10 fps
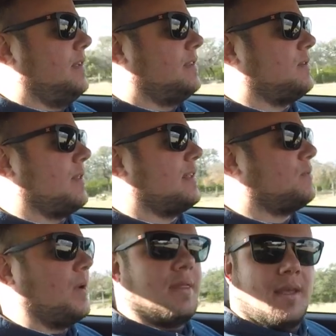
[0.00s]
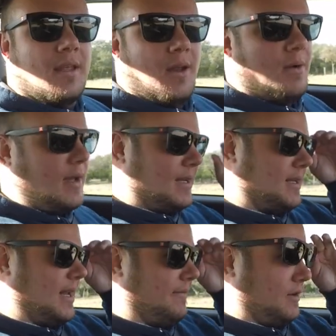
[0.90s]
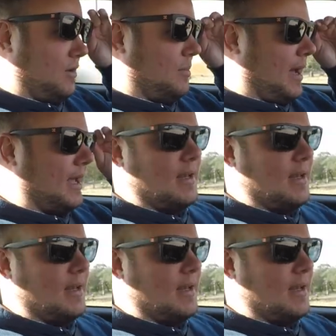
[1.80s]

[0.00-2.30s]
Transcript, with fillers: So that's one thing to note. I did have to go buy